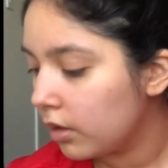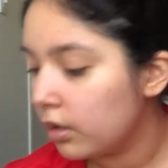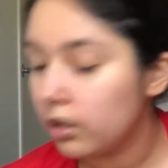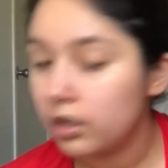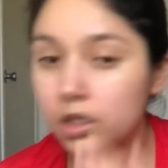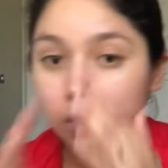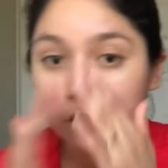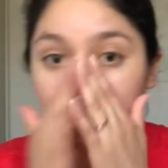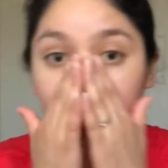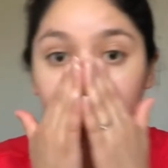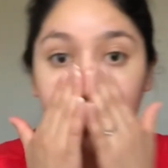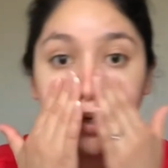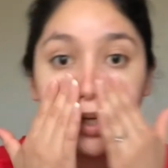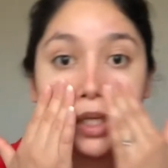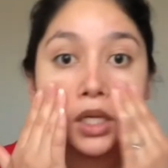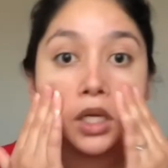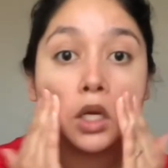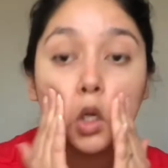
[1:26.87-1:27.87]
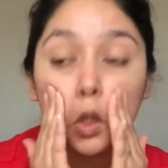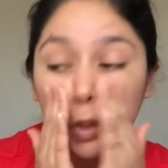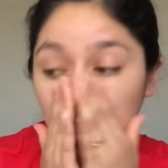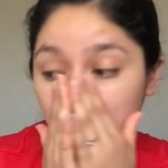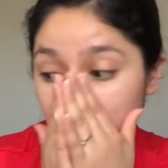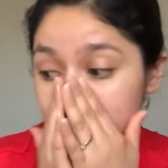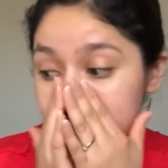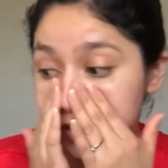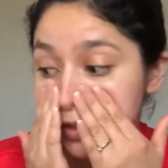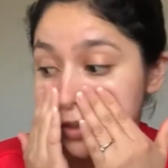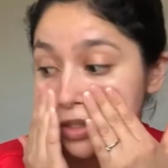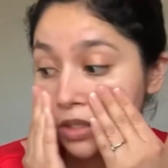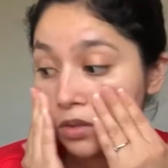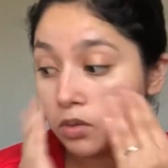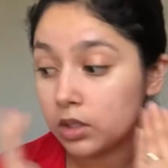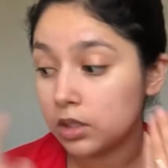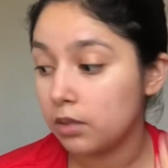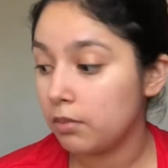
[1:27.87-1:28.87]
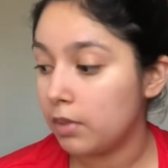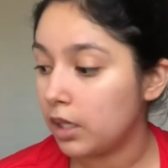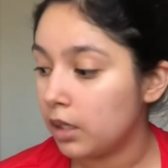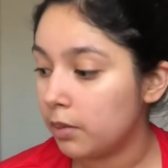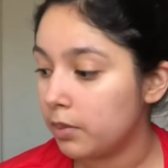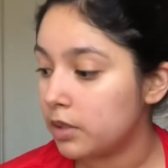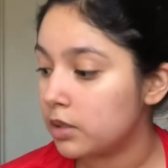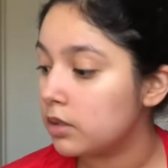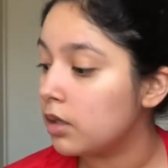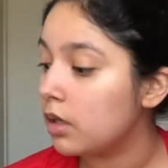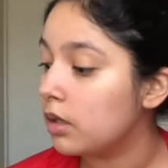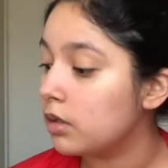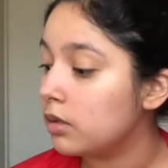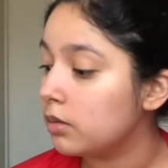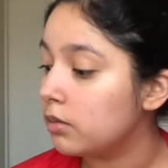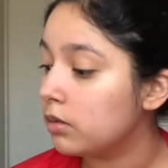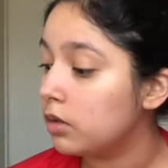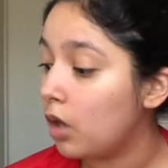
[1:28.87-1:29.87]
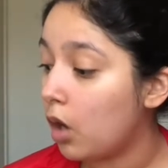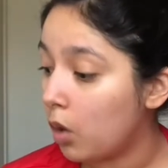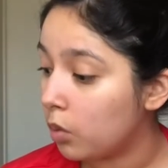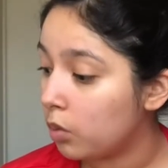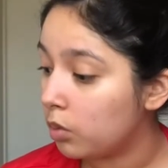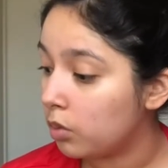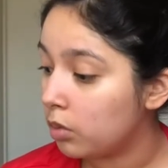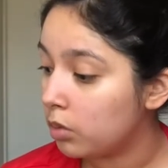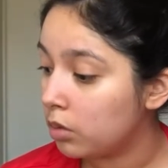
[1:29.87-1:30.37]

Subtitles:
he's very curious to see what the makeup is. No,